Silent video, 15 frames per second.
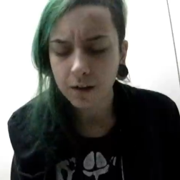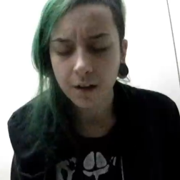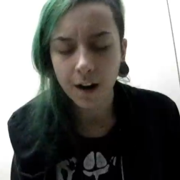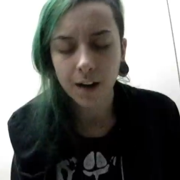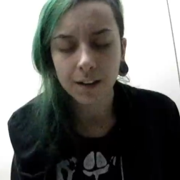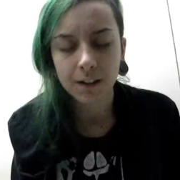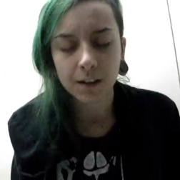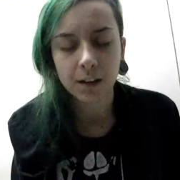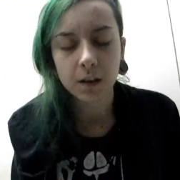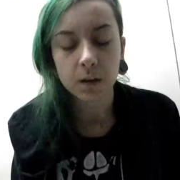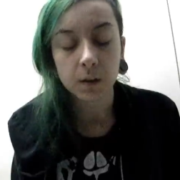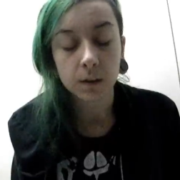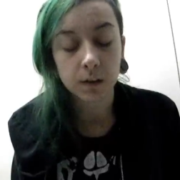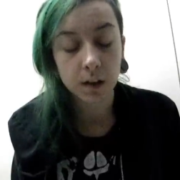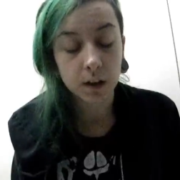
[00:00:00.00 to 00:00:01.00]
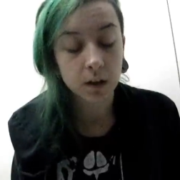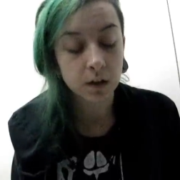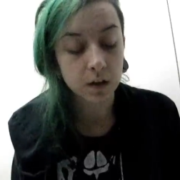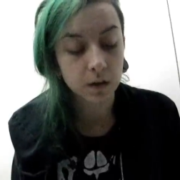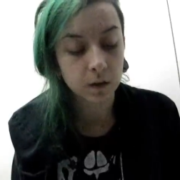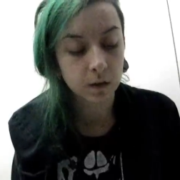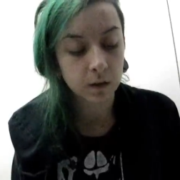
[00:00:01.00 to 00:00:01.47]
utter a single
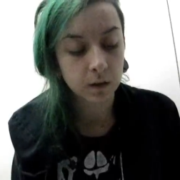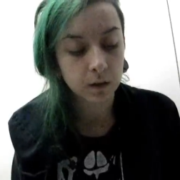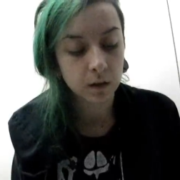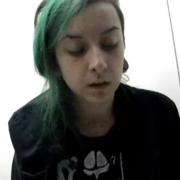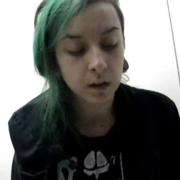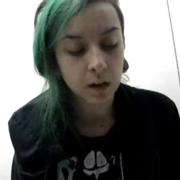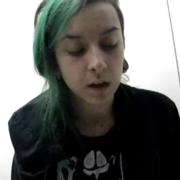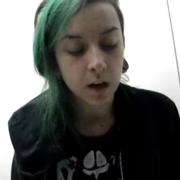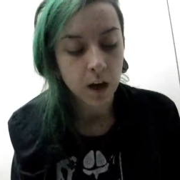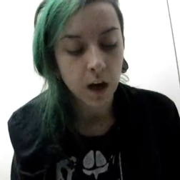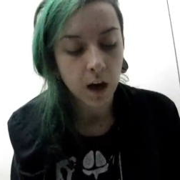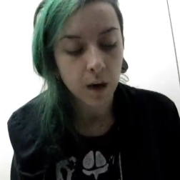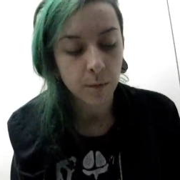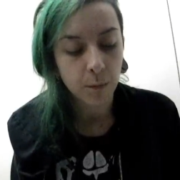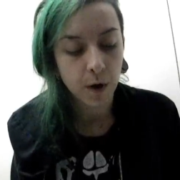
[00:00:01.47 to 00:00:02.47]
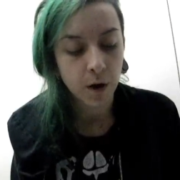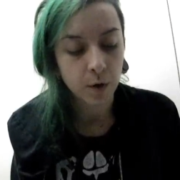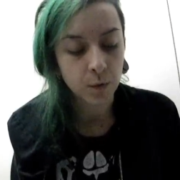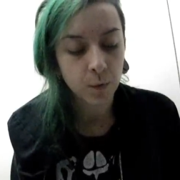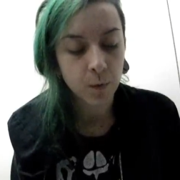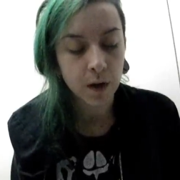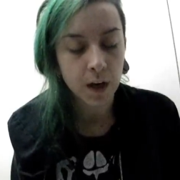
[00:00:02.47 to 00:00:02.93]
sentence
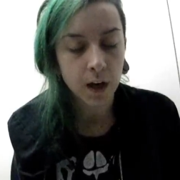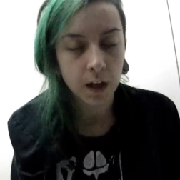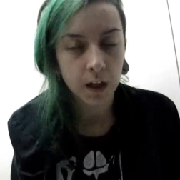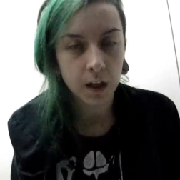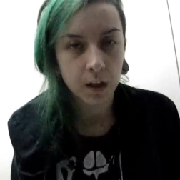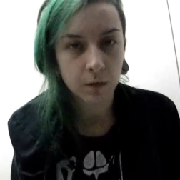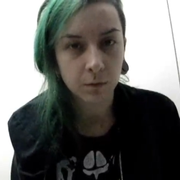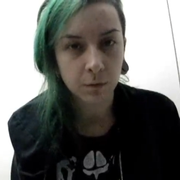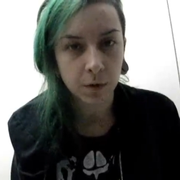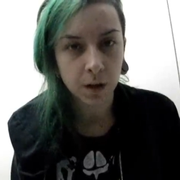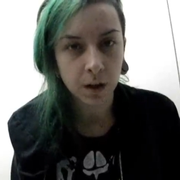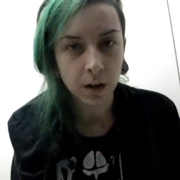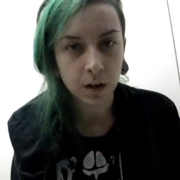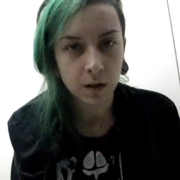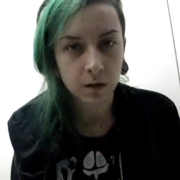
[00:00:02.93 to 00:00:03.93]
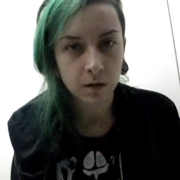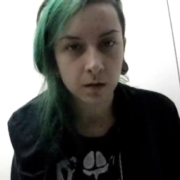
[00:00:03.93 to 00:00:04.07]
about what I can be.